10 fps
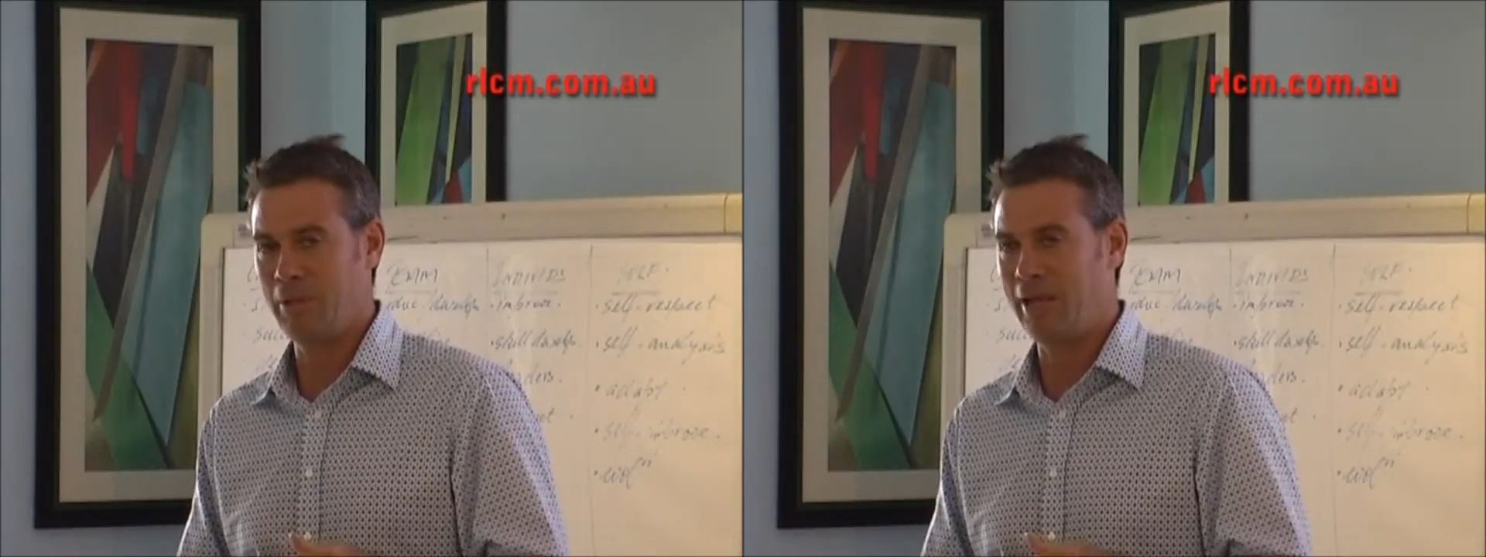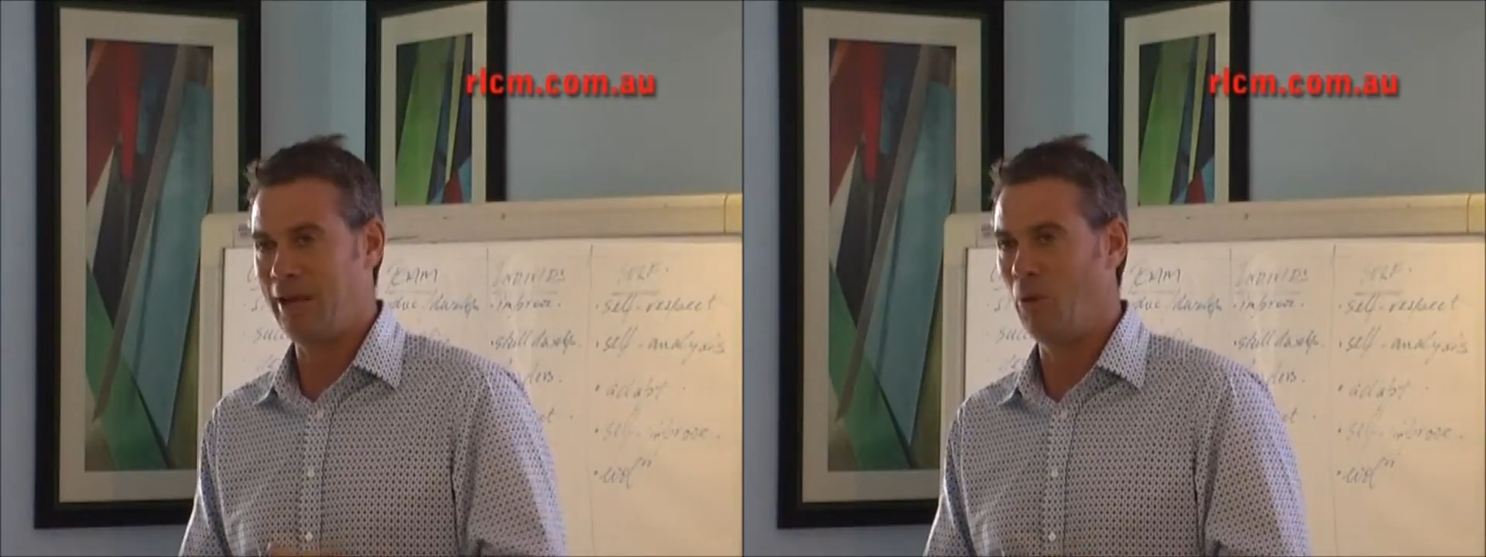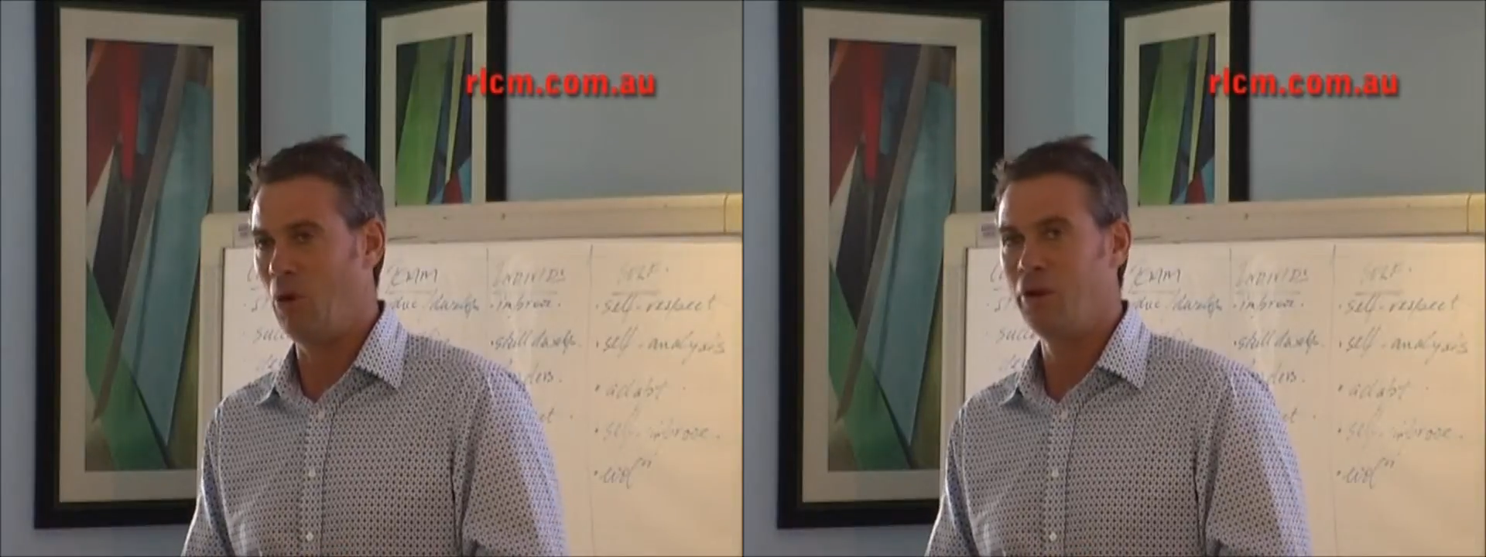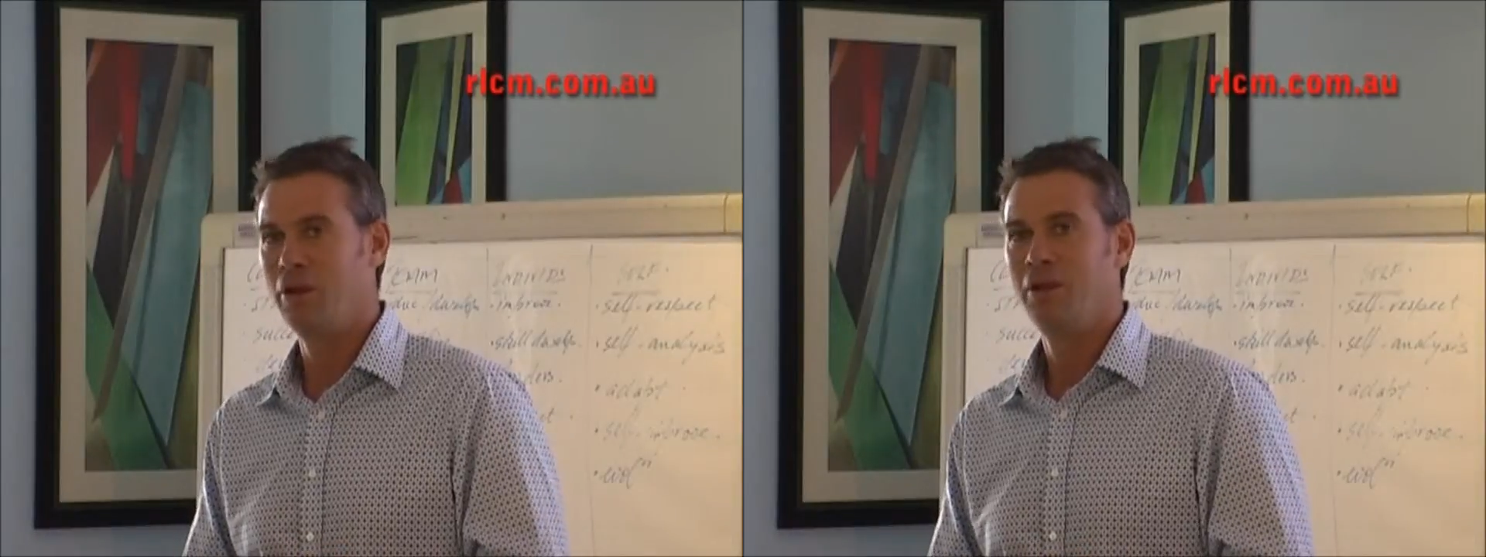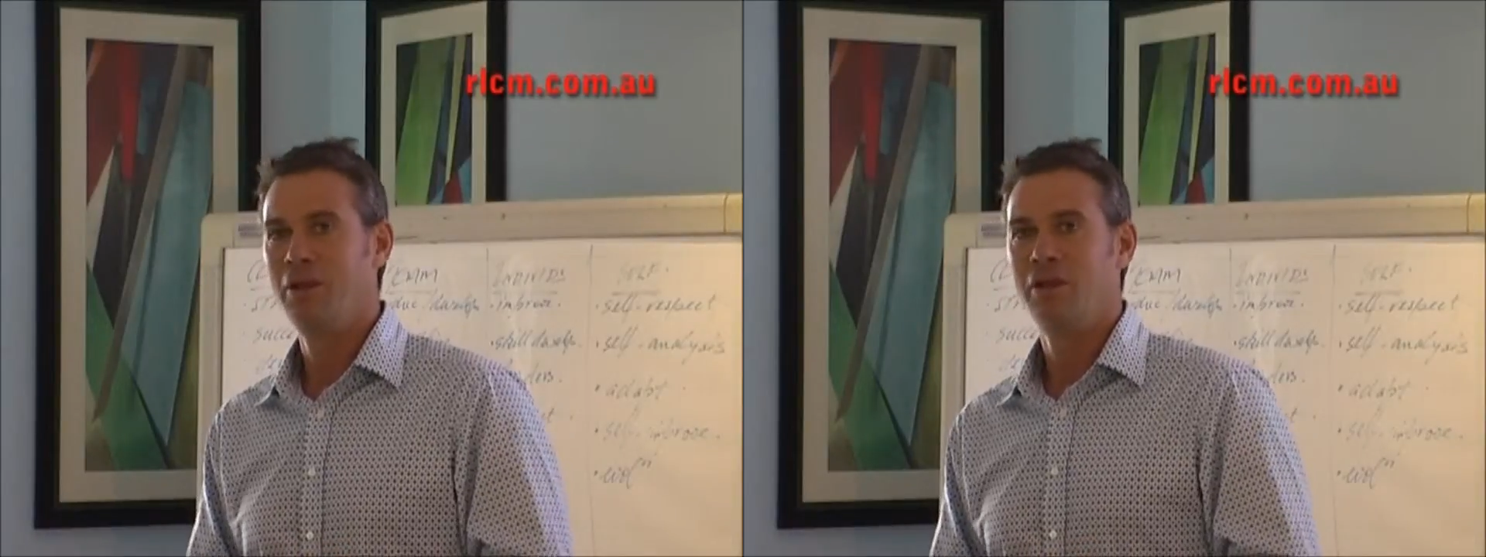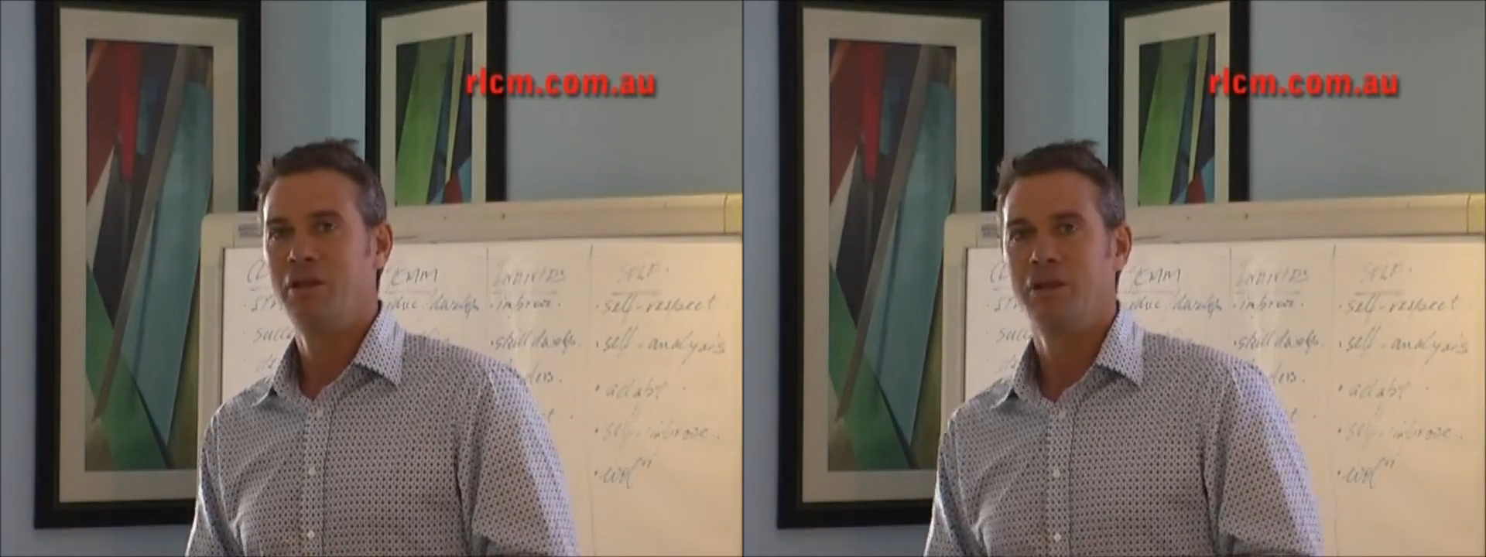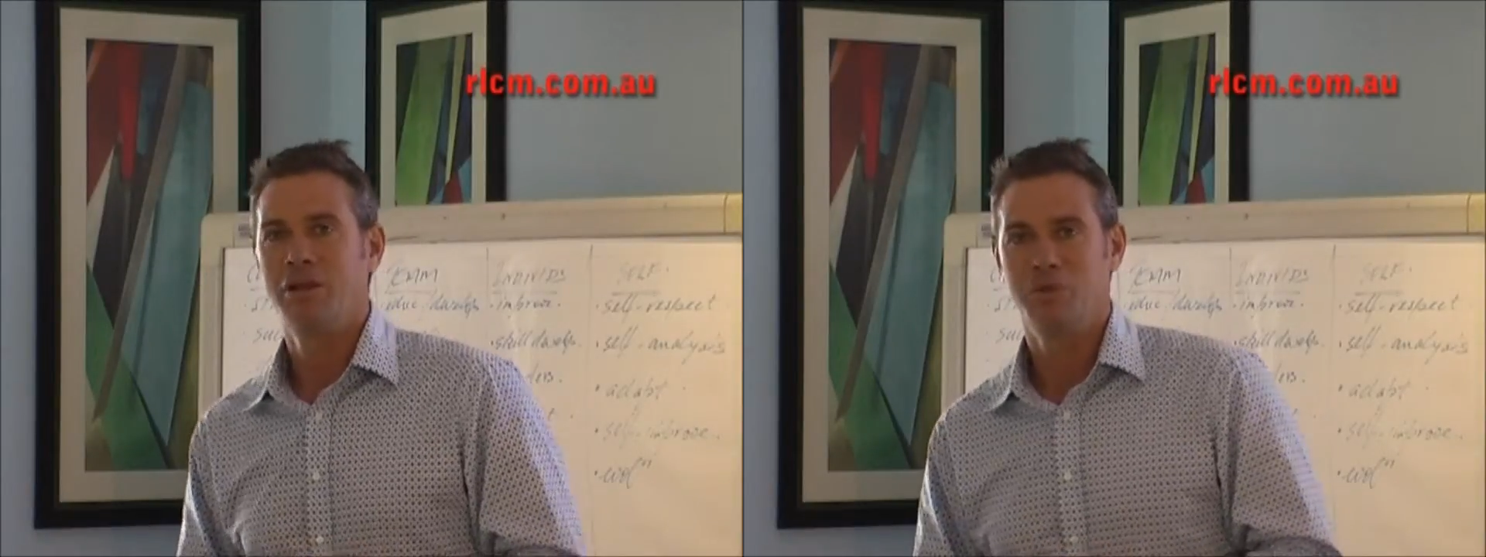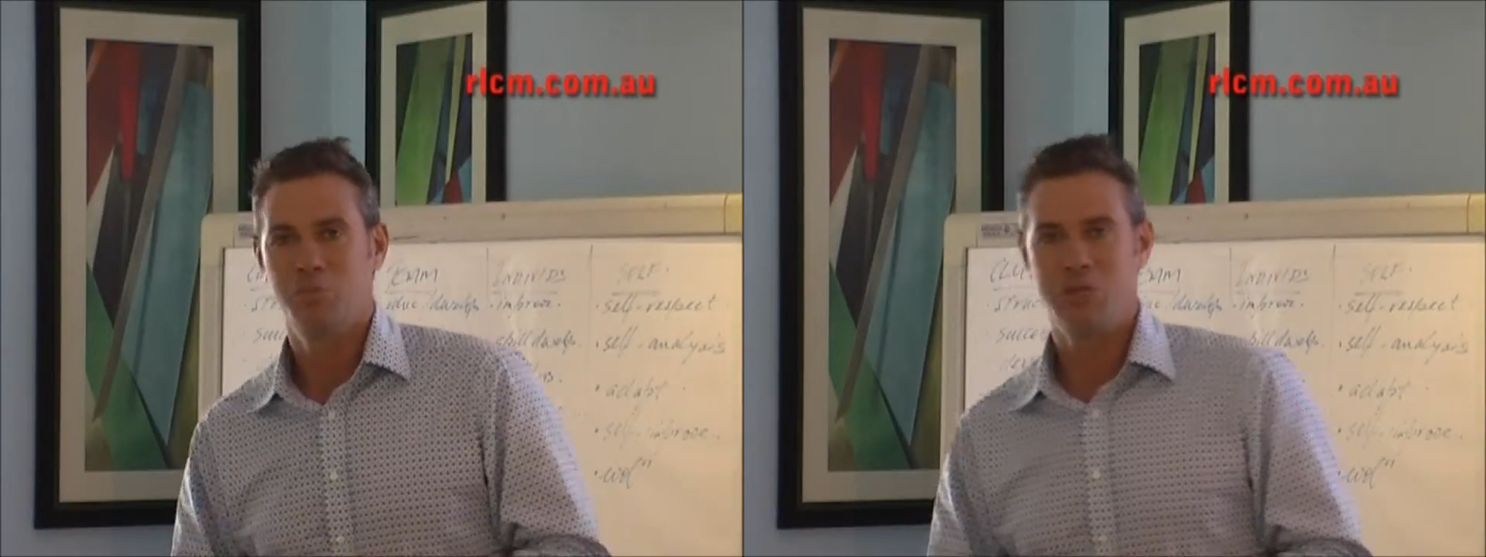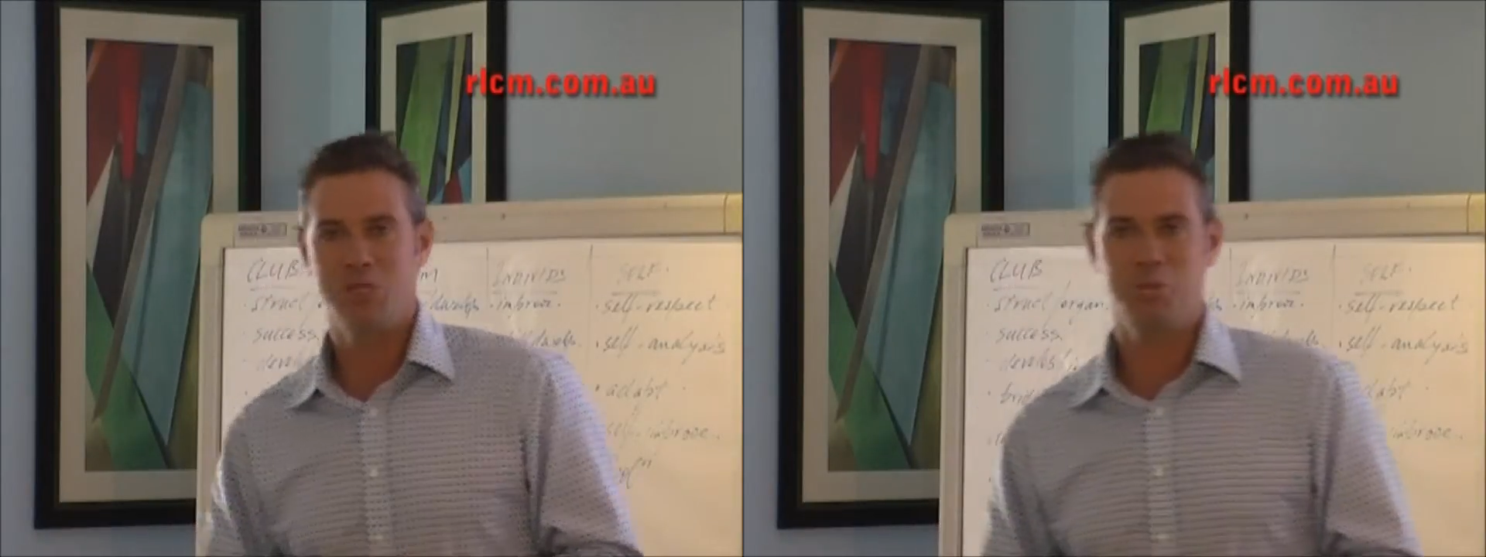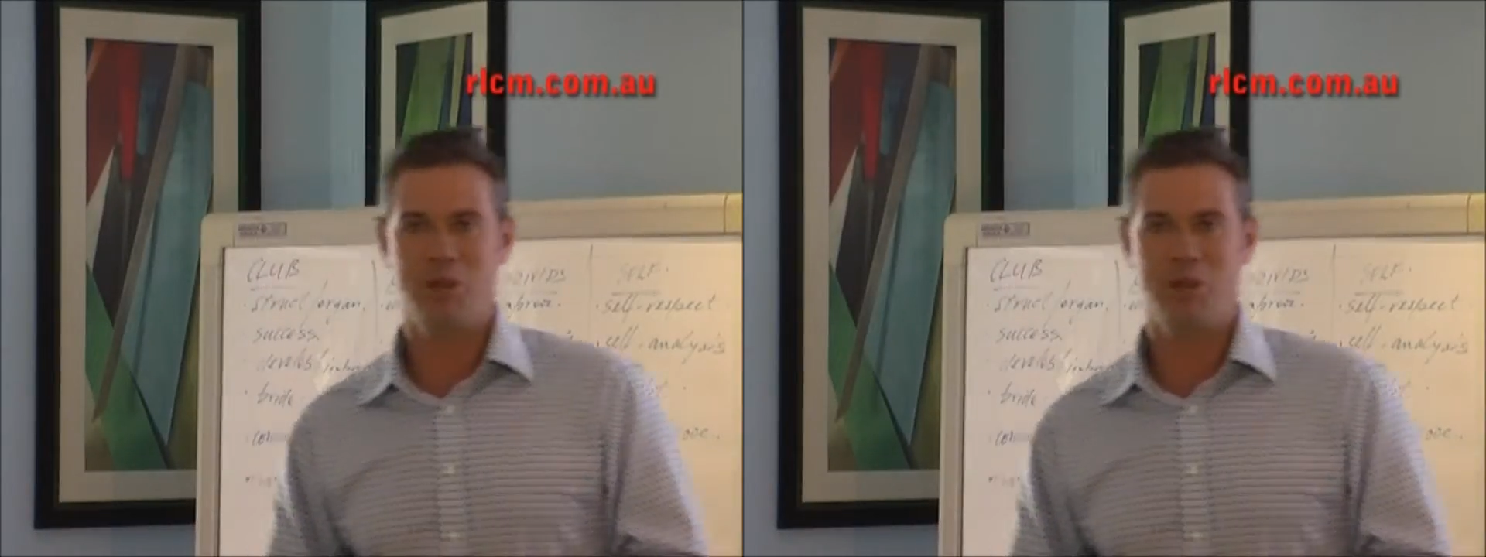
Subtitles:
later on. I just